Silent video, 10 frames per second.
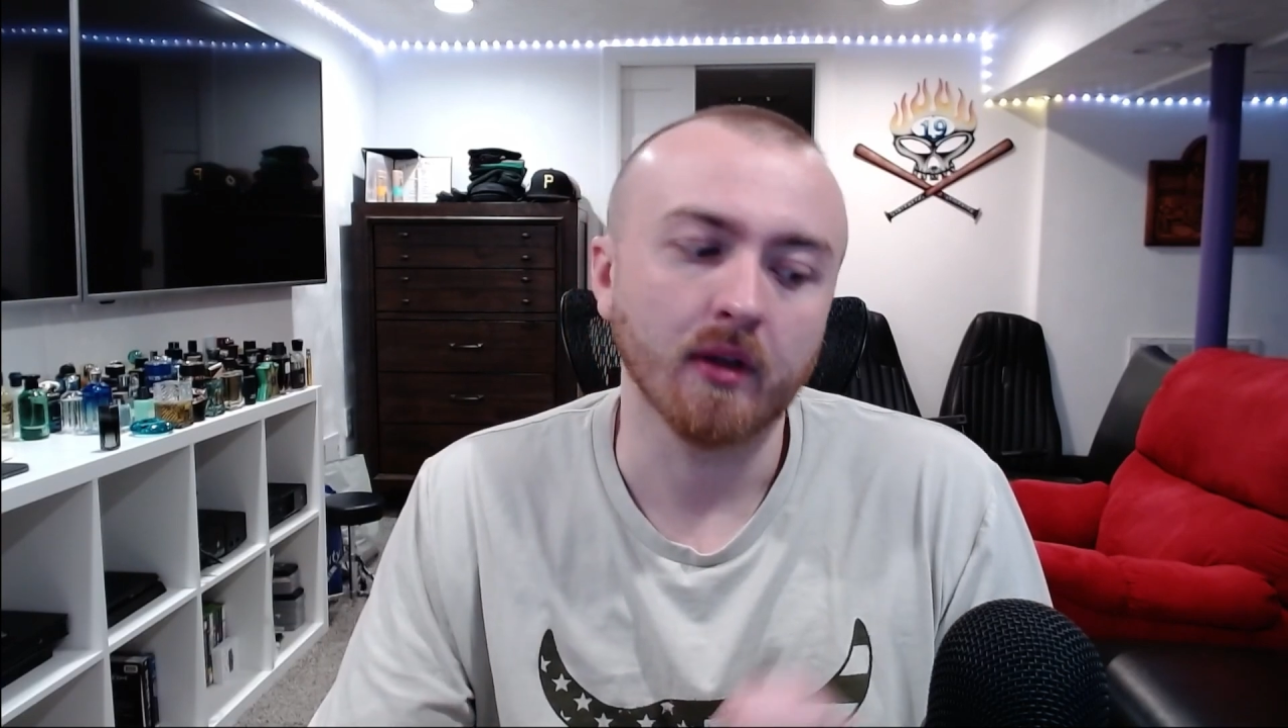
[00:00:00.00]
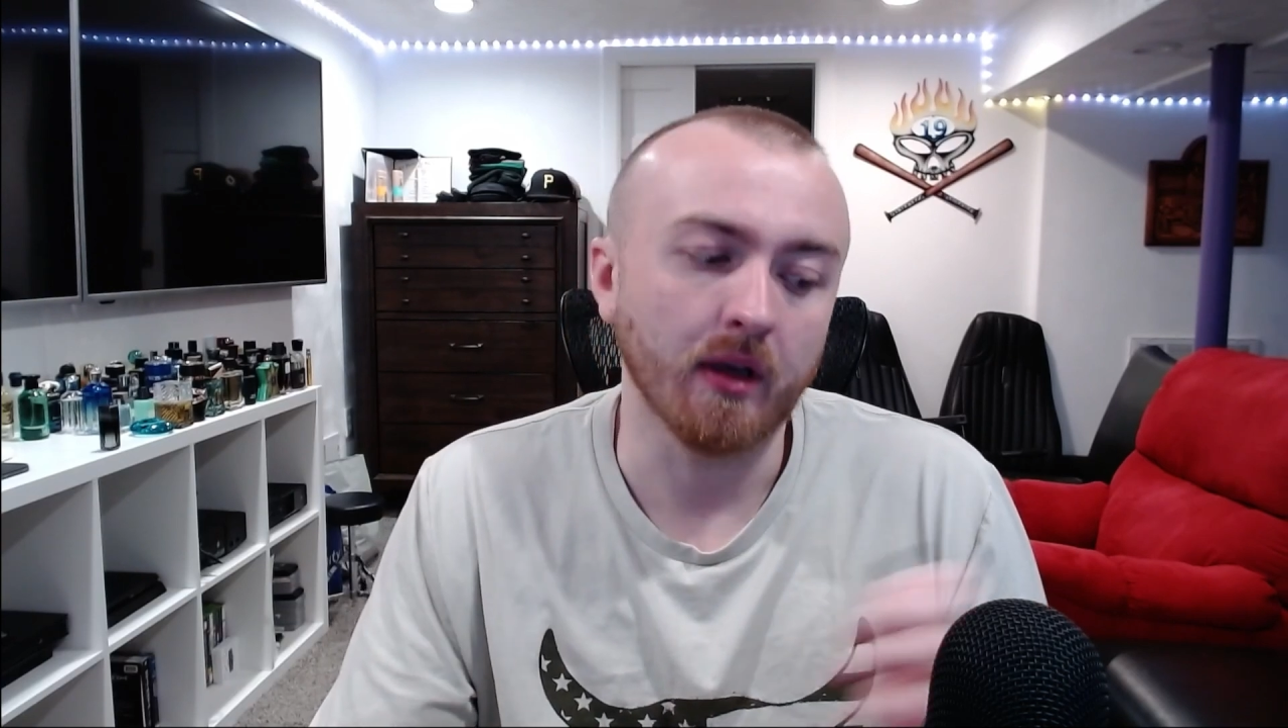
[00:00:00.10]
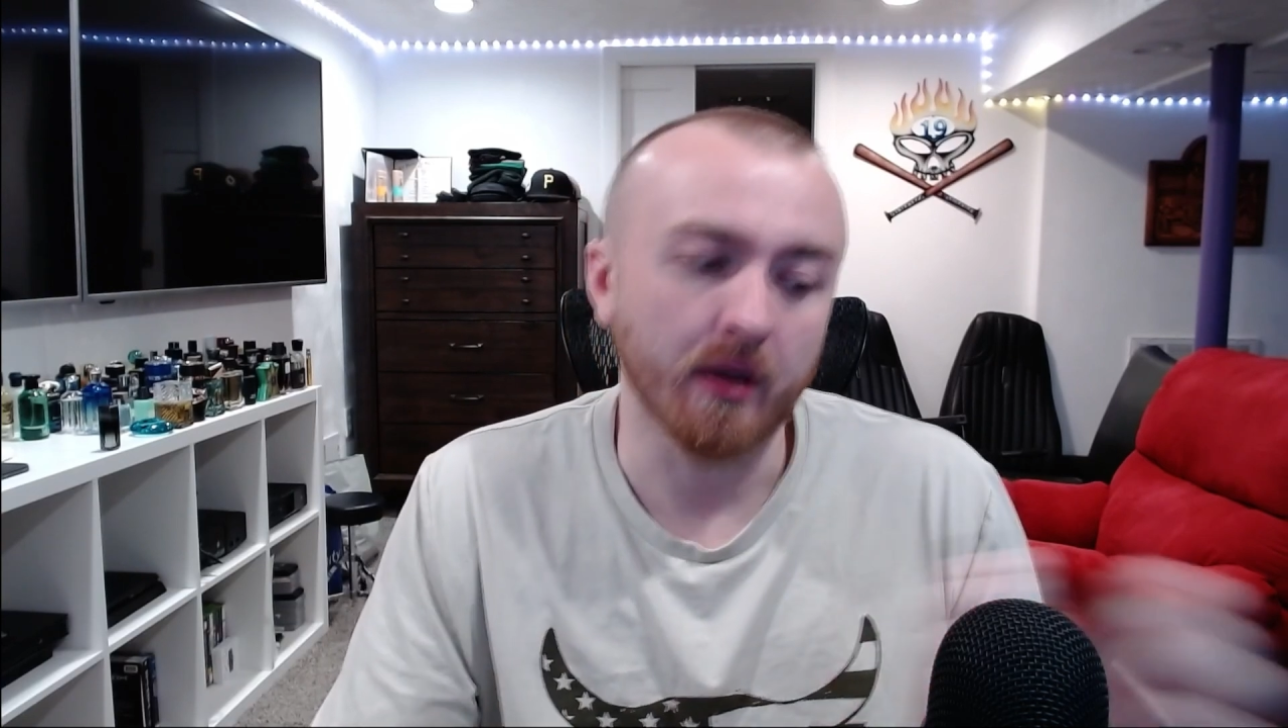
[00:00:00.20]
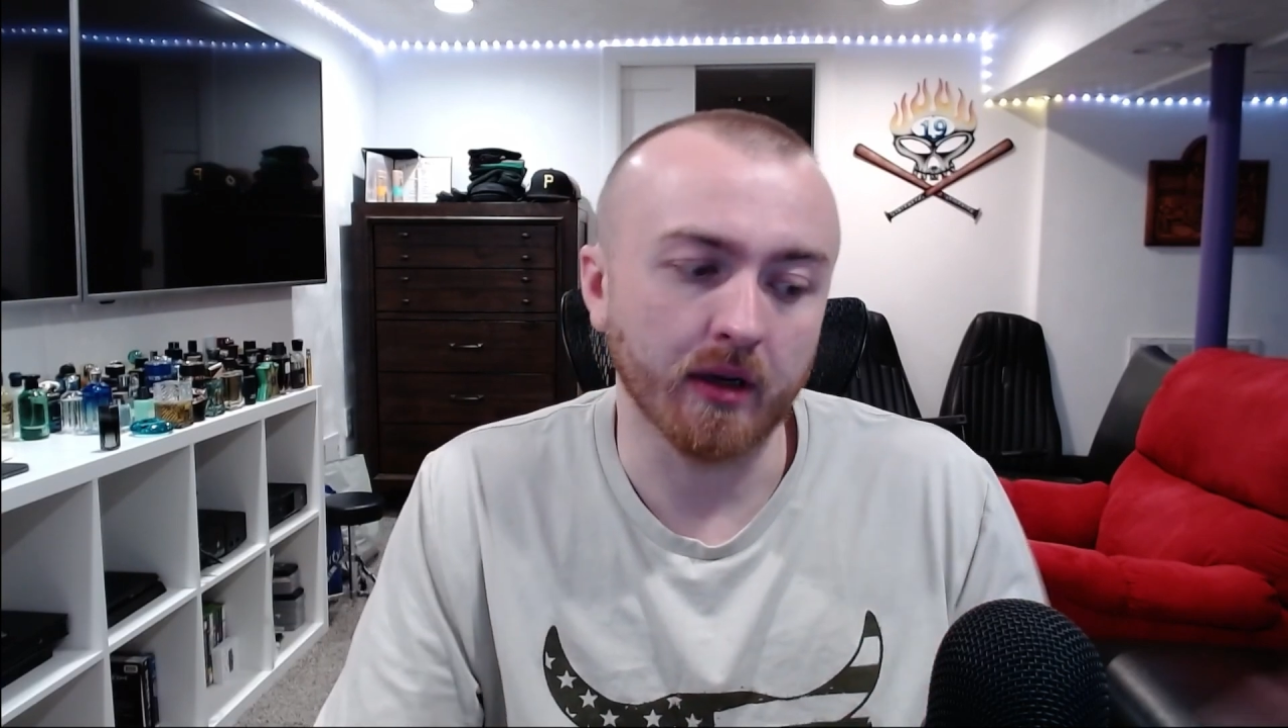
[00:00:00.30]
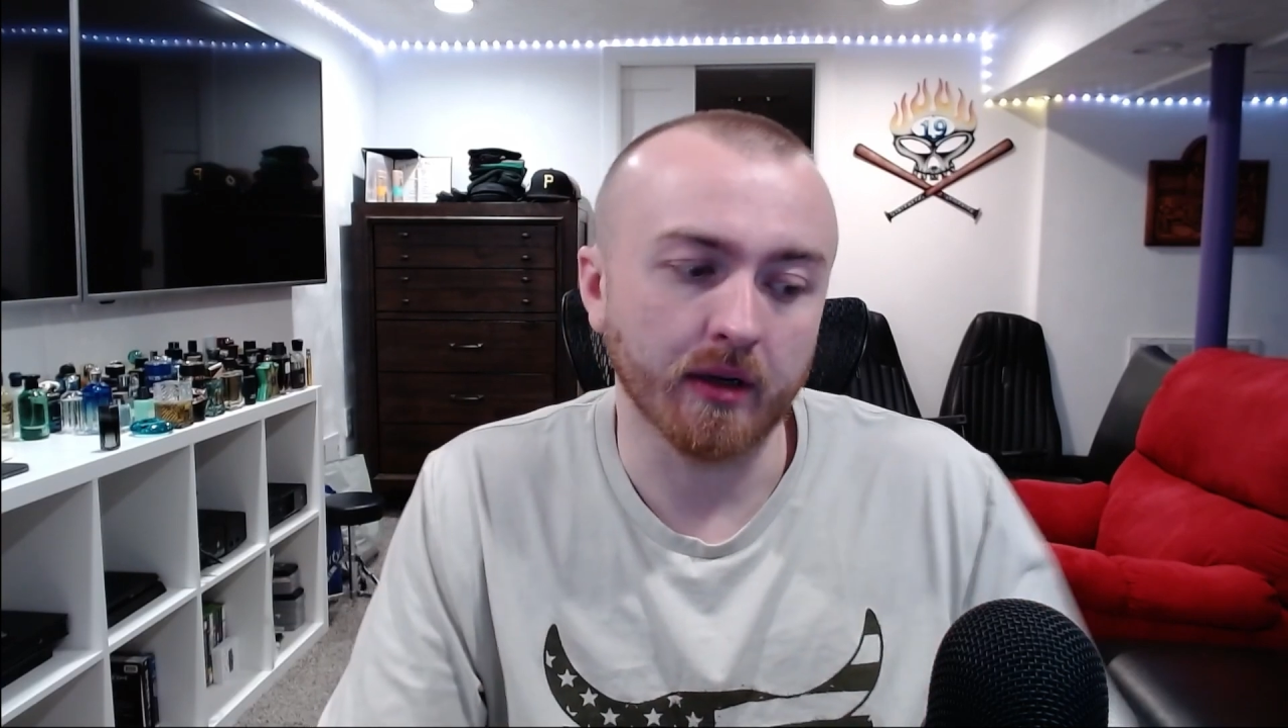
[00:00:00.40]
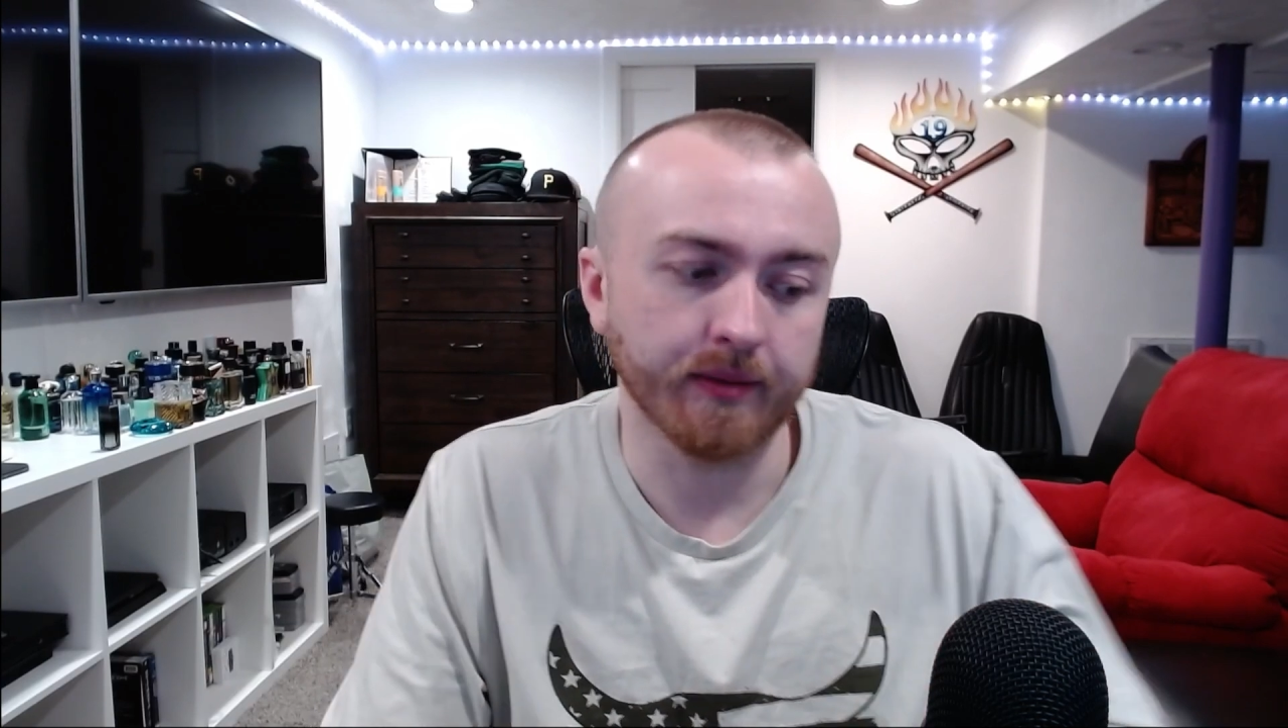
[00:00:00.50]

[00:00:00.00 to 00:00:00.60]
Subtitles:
uh,